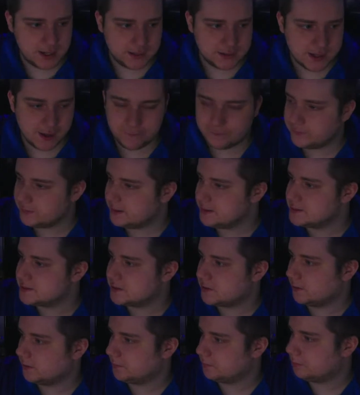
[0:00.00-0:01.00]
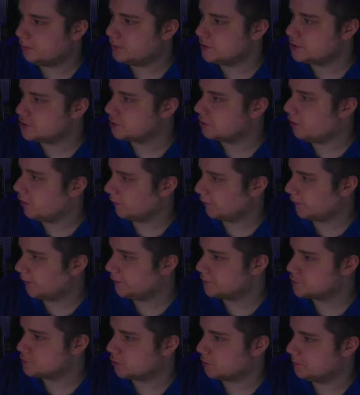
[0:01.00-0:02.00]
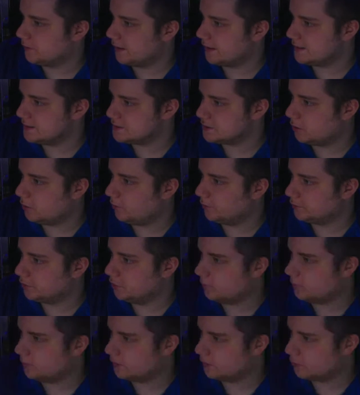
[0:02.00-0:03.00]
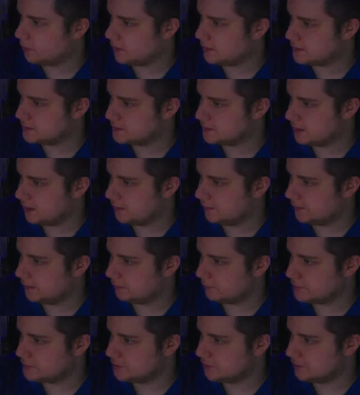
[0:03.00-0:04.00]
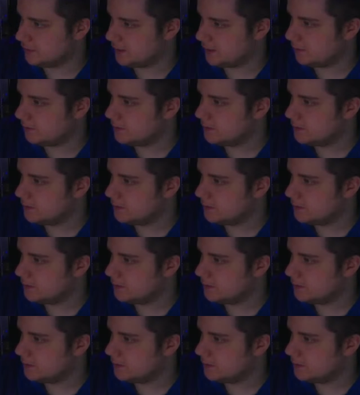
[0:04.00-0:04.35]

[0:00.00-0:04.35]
Definitely is still a pretty strong thunderstorm that is ongoing across that region there.